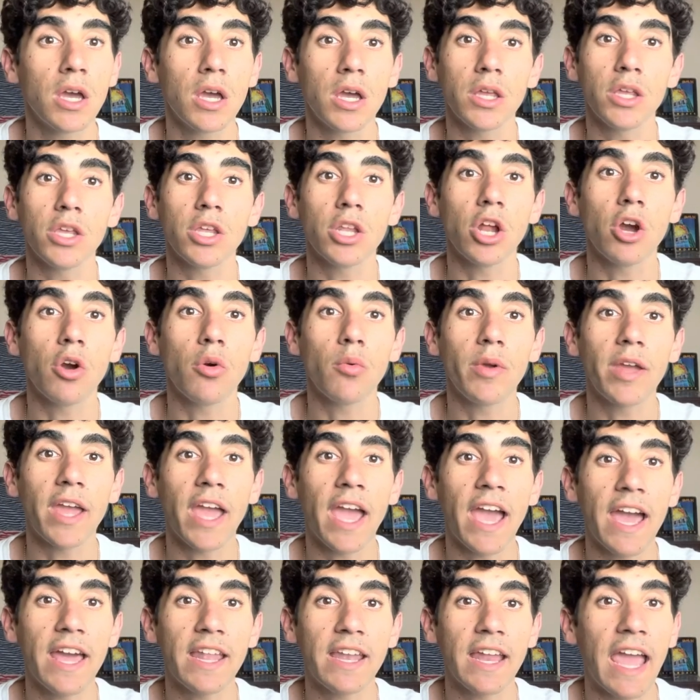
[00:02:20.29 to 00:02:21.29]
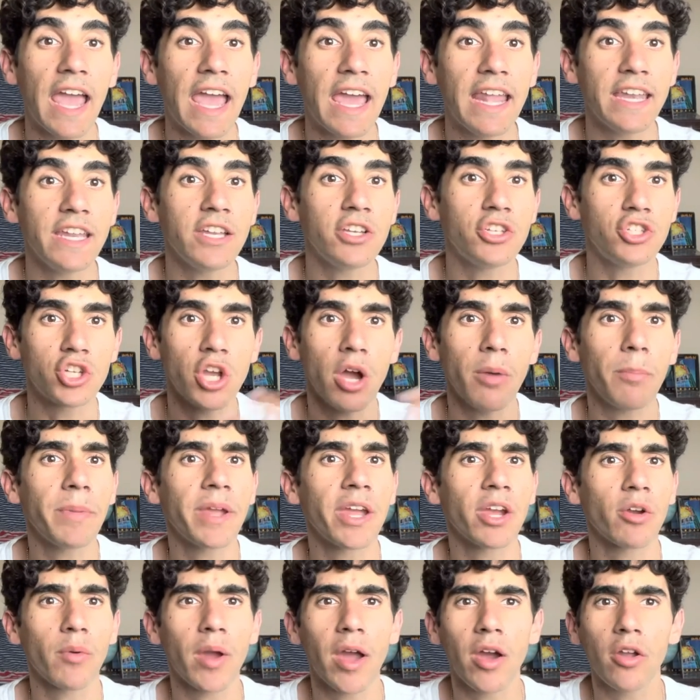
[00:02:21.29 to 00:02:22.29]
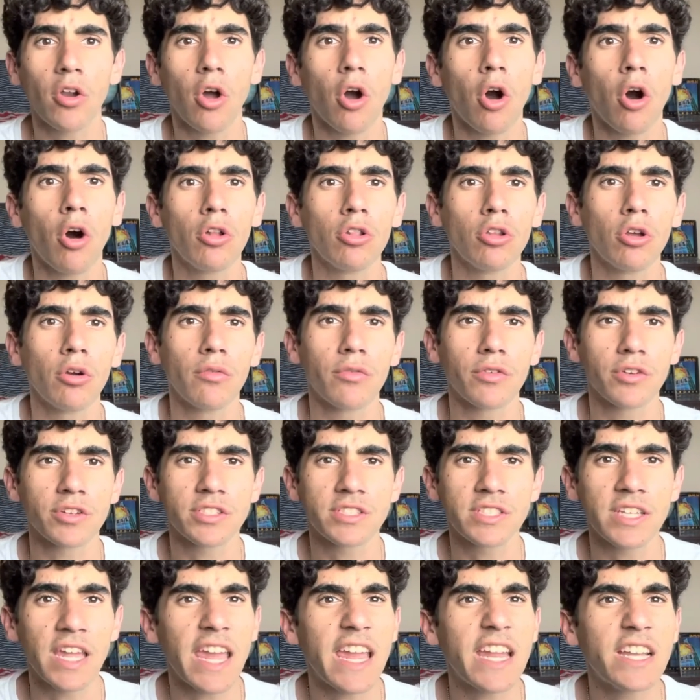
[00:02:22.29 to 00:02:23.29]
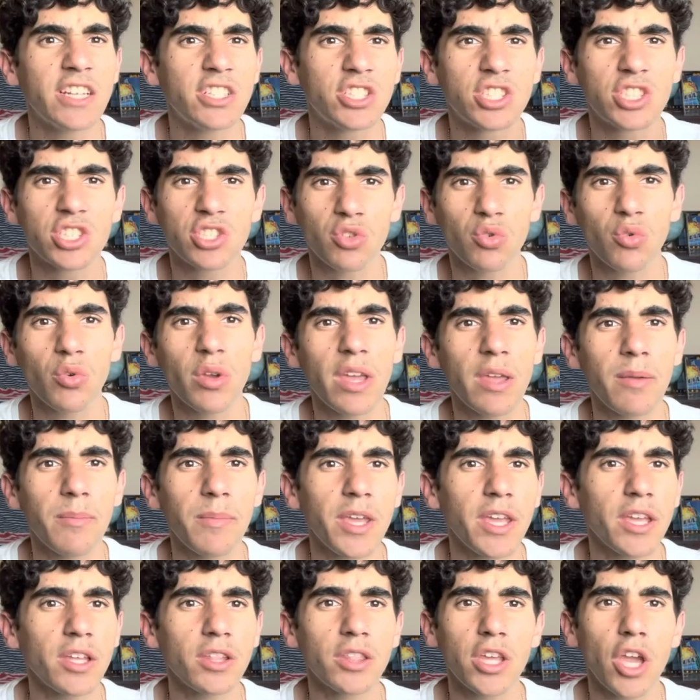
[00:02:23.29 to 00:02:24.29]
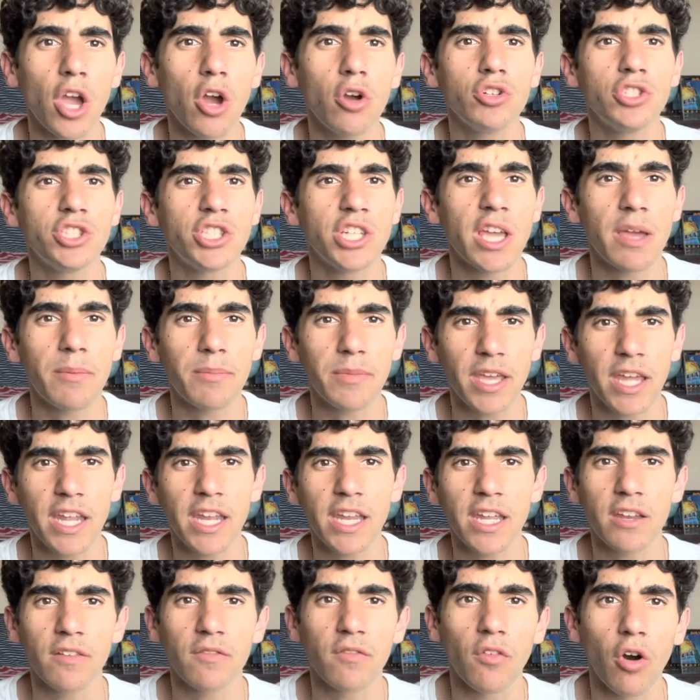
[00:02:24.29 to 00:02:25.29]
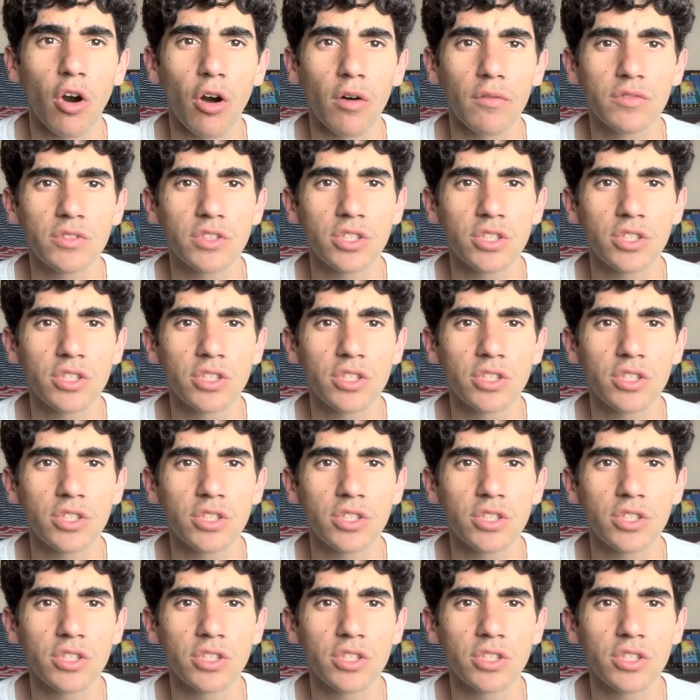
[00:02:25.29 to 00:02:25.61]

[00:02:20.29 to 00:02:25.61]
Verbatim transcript: You know, we had Eddie jumping around all over stage, screaming, the OGM getting involved